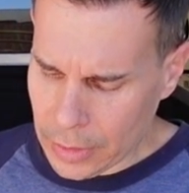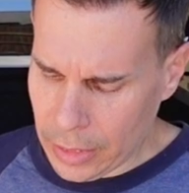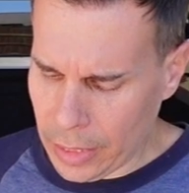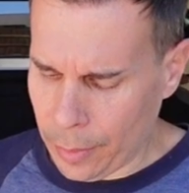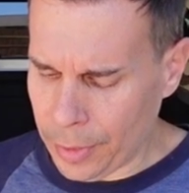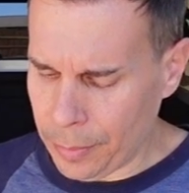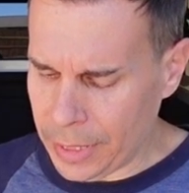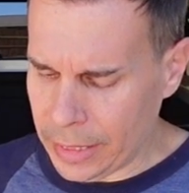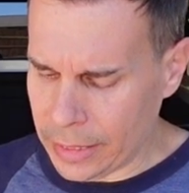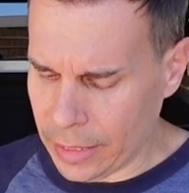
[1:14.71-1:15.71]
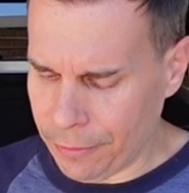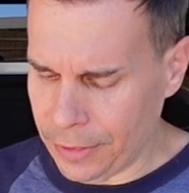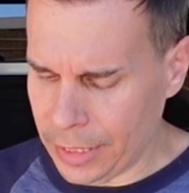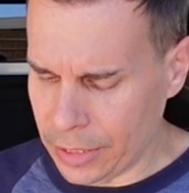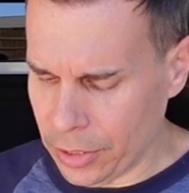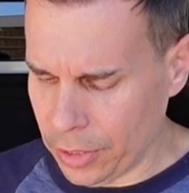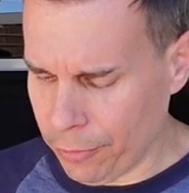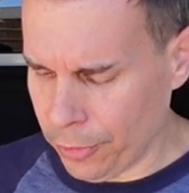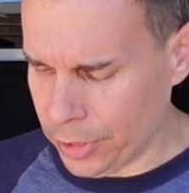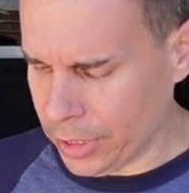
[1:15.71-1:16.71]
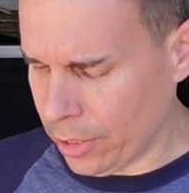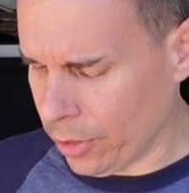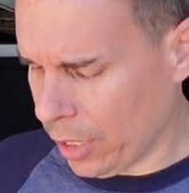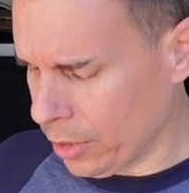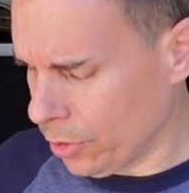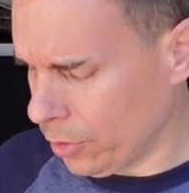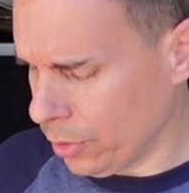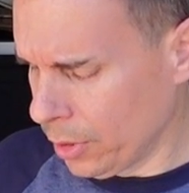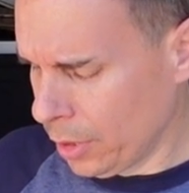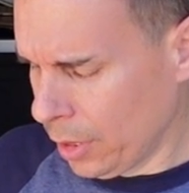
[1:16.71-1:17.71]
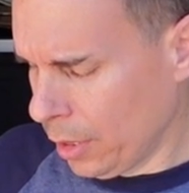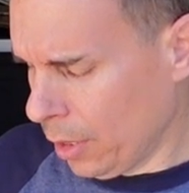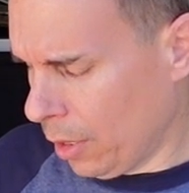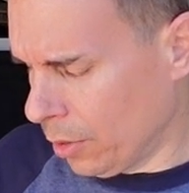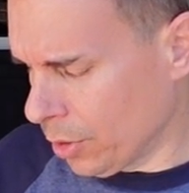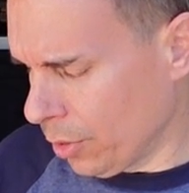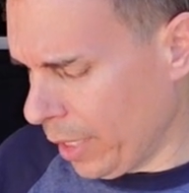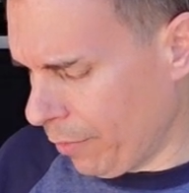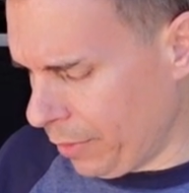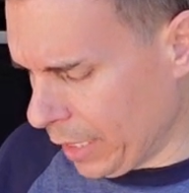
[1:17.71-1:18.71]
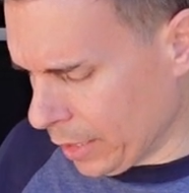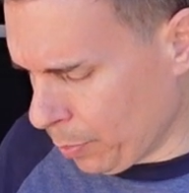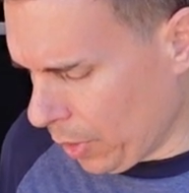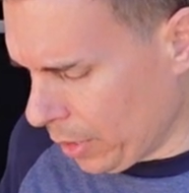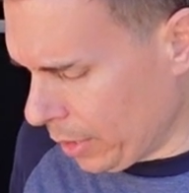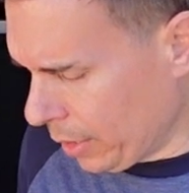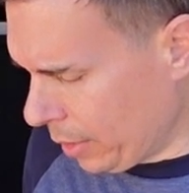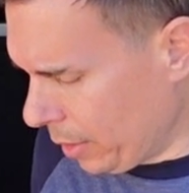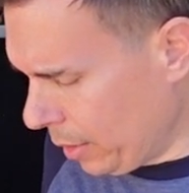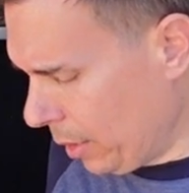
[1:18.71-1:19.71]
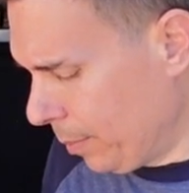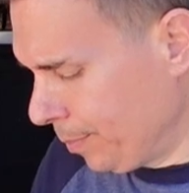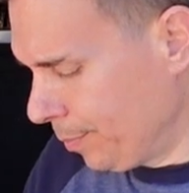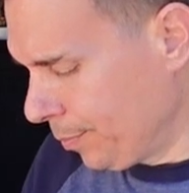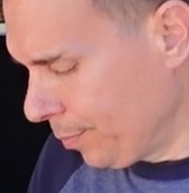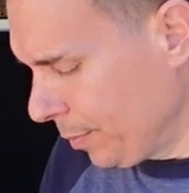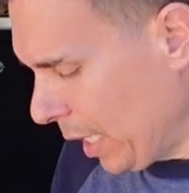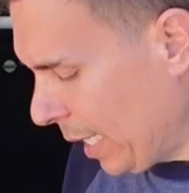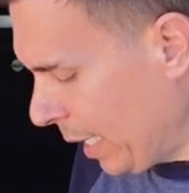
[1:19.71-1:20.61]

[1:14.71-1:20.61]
that I'm going to be stuffing into the front center console. Also NVX product. I